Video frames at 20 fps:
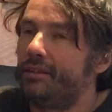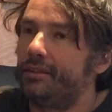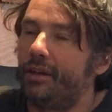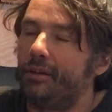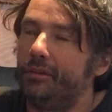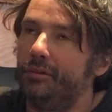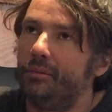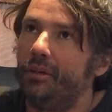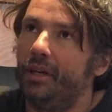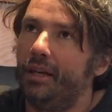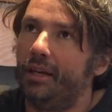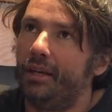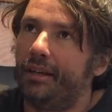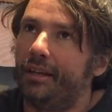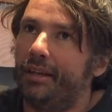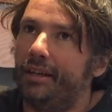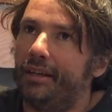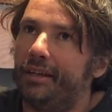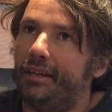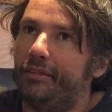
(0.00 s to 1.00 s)
So
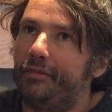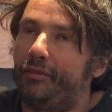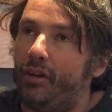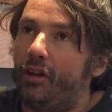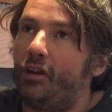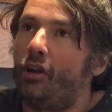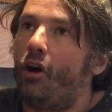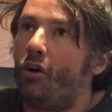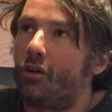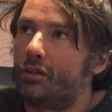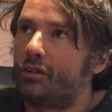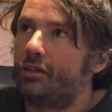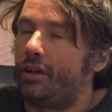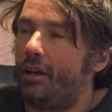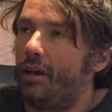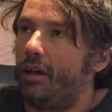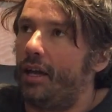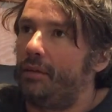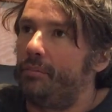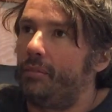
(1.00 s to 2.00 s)
for a long
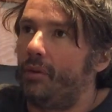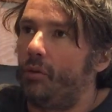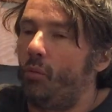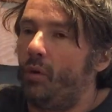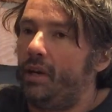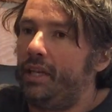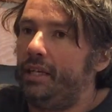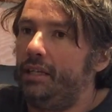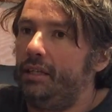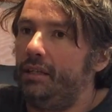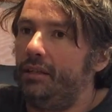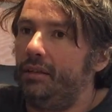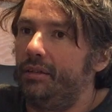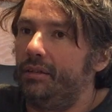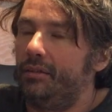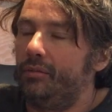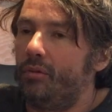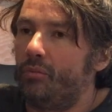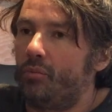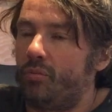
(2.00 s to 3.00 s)
time, we
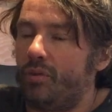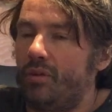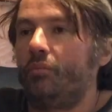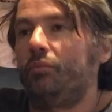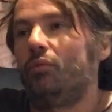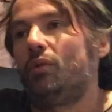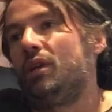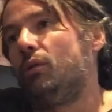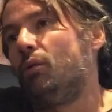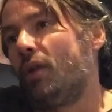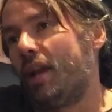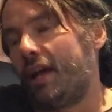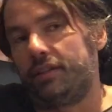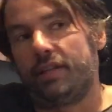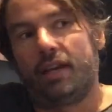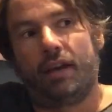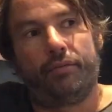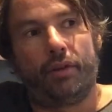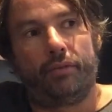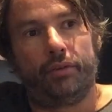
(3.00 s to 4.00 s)
all had
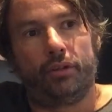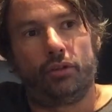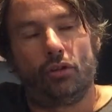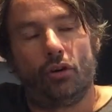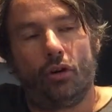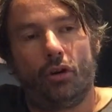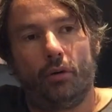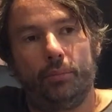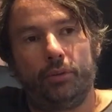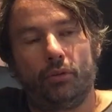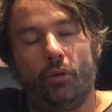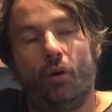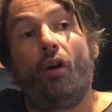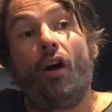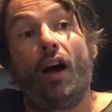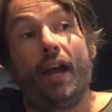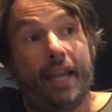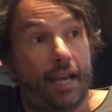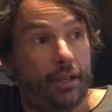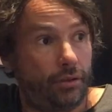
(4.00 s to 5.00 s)
to have other jobs,
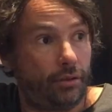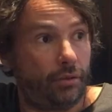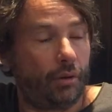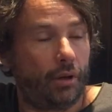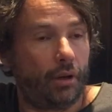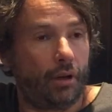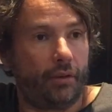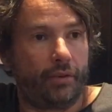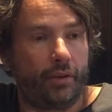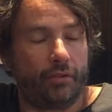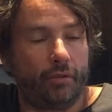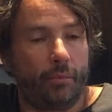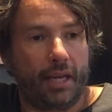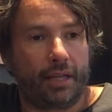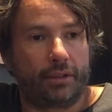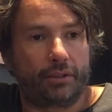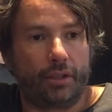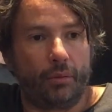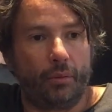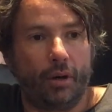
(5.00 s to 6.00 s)
or I had to do a lot of other
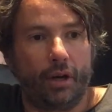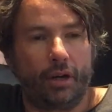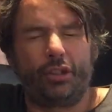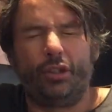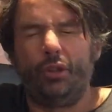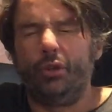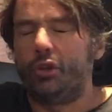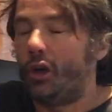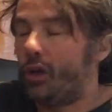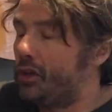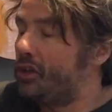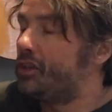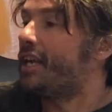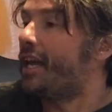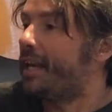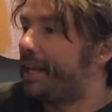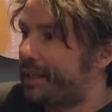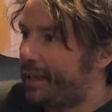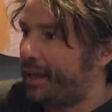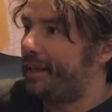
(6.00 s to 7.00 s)
mixing work. So you couldn't
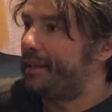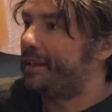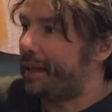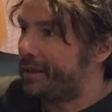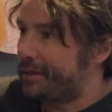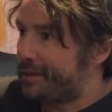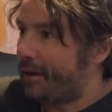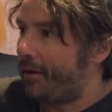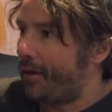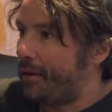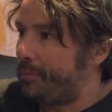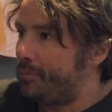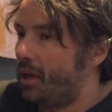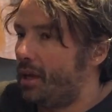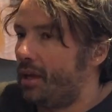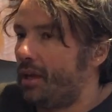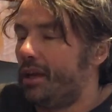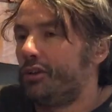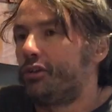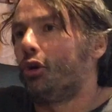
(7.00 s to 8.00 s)
dedicate that time
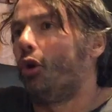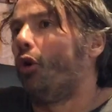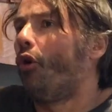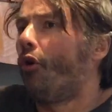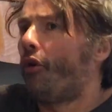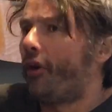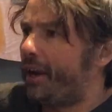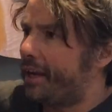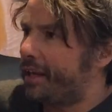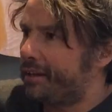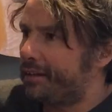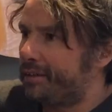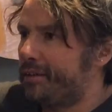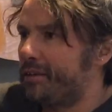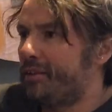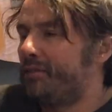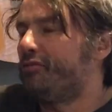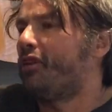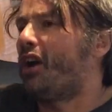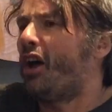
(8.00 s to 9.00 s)

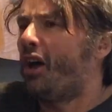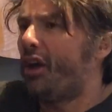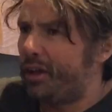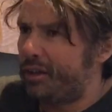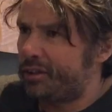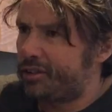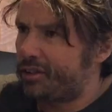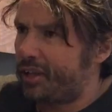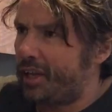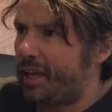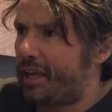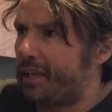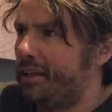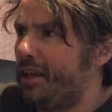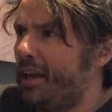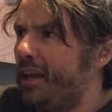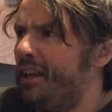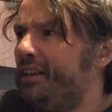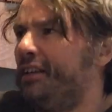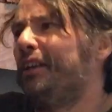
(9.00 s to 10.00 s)
touring, rehearsing.
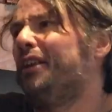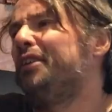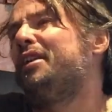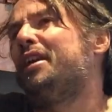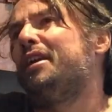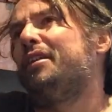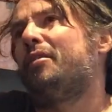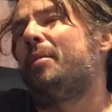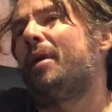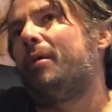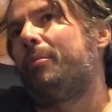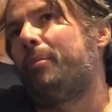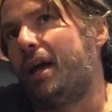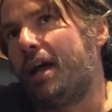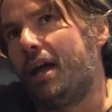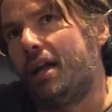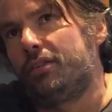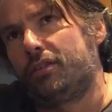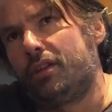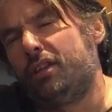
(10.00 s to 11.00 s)
You hear about
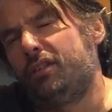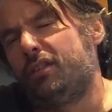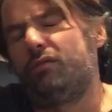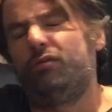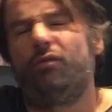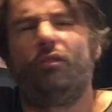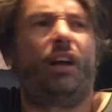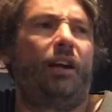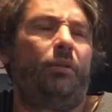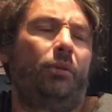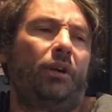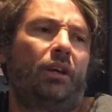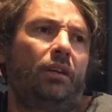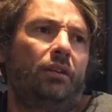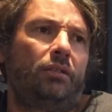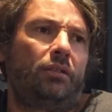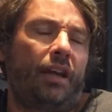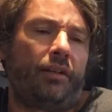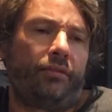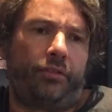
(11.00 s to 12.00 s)
bands and they said, right, we're
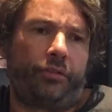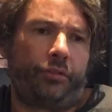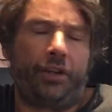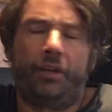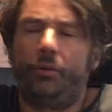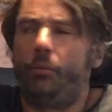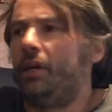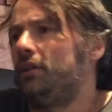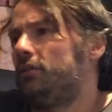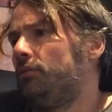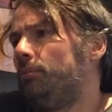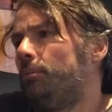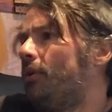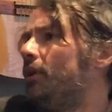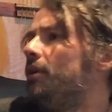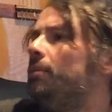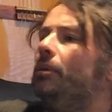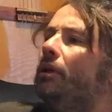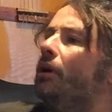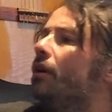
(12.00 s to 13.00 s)
going to have 3 weeks of
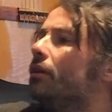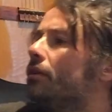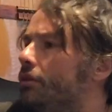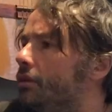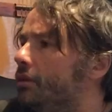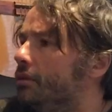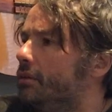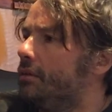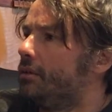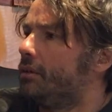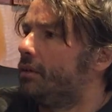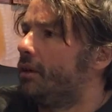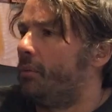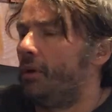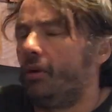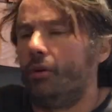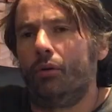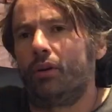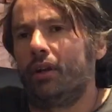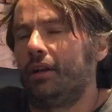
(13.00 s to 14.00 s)
pre-production, and
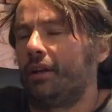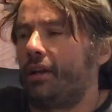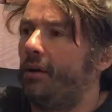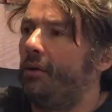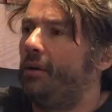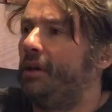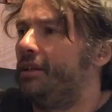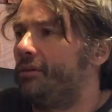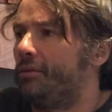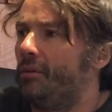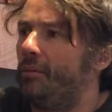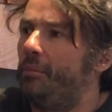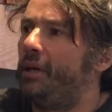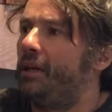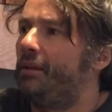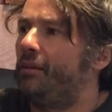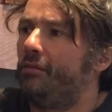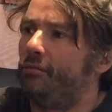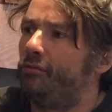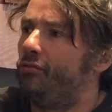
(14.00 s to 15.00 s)
we're all going to go into a
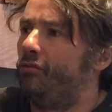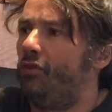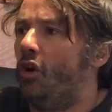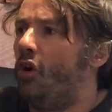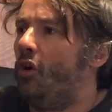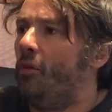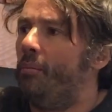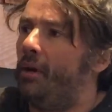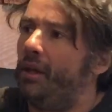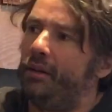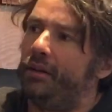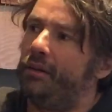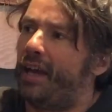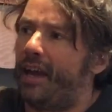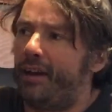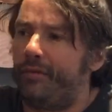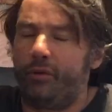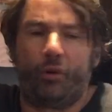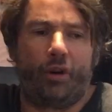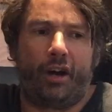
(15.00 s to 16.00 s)
big room and
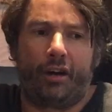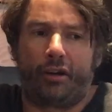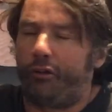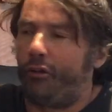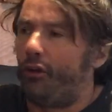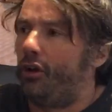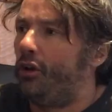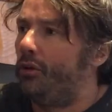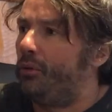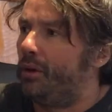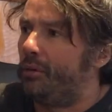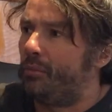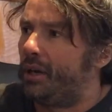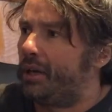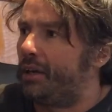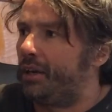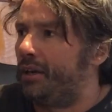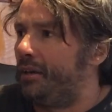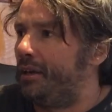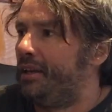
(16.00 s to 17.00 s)
have all our crew, and
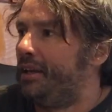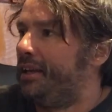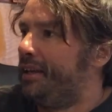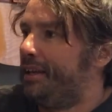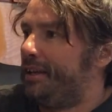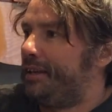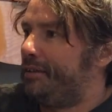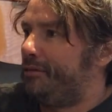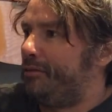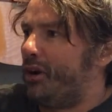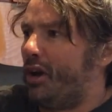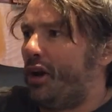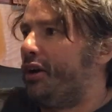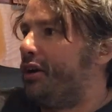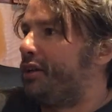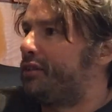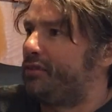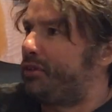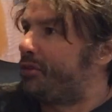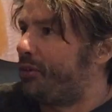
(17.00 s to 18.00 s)
we're going to
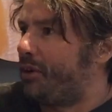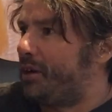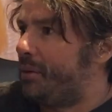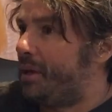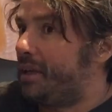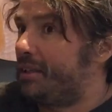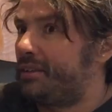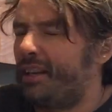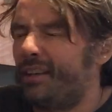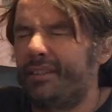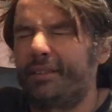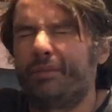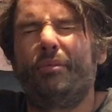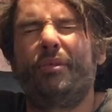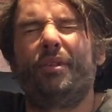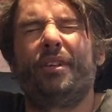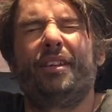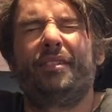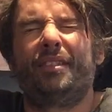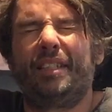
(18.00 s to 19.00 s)
rehearse for 3 weeks. That's
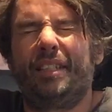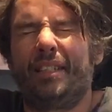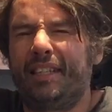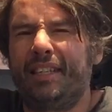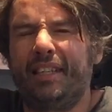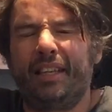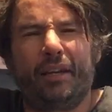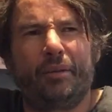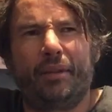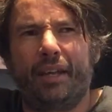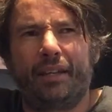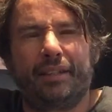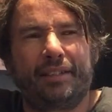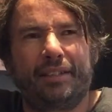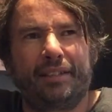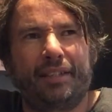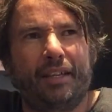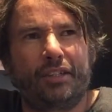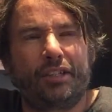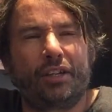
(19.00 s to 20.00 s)
that's
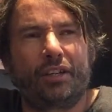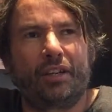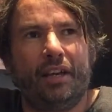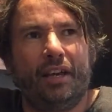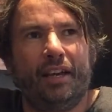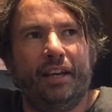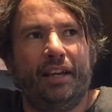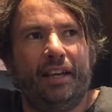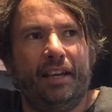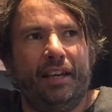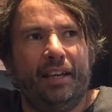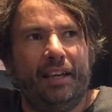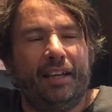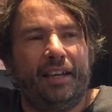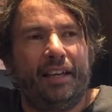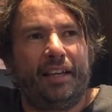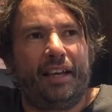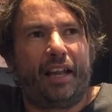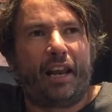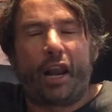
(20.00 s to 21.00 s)
such a
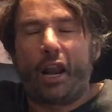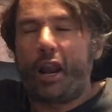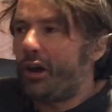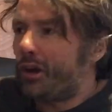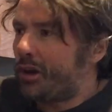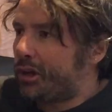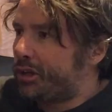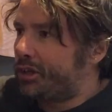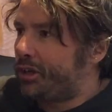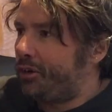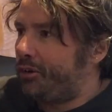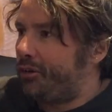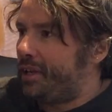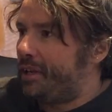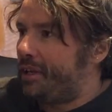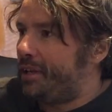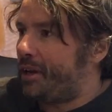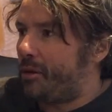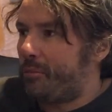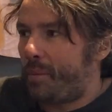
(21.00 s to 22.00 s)

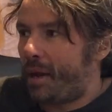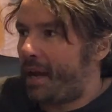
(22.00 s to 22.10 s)
luxury.